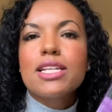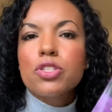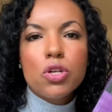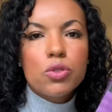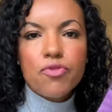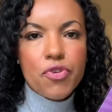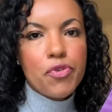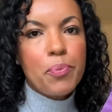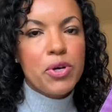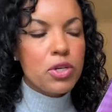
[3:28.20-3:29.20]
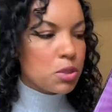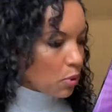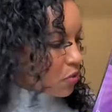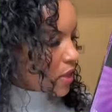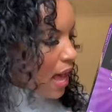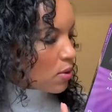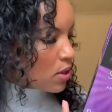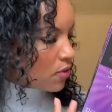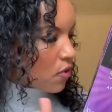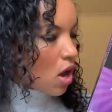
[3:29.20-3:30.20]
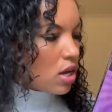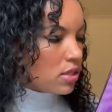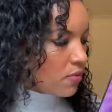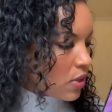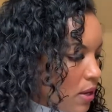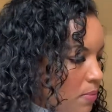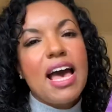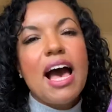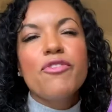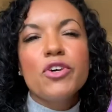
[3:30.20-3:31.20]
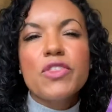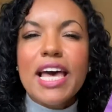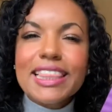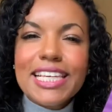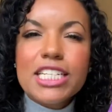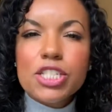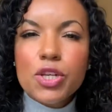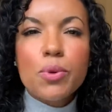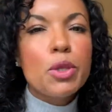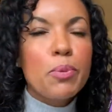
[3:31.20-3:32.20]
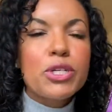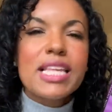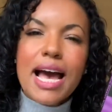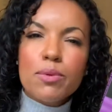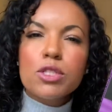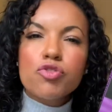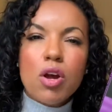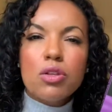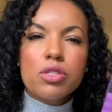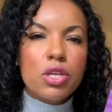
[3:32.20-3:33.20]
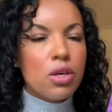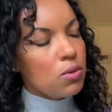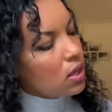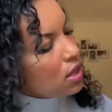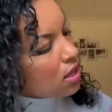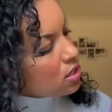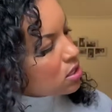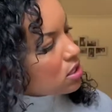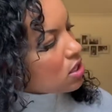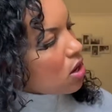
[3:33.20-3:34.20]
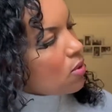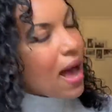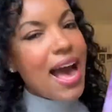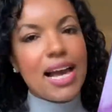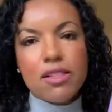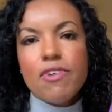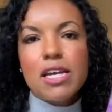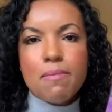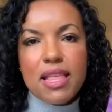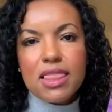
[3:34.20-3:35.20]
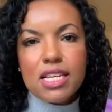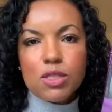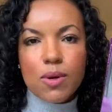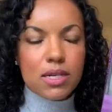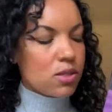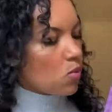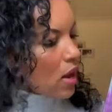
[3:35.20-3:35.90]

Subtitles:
has loads of other books, but out of all of them, I feel that these two are the books that I was drawn to. So I highly recommend this one as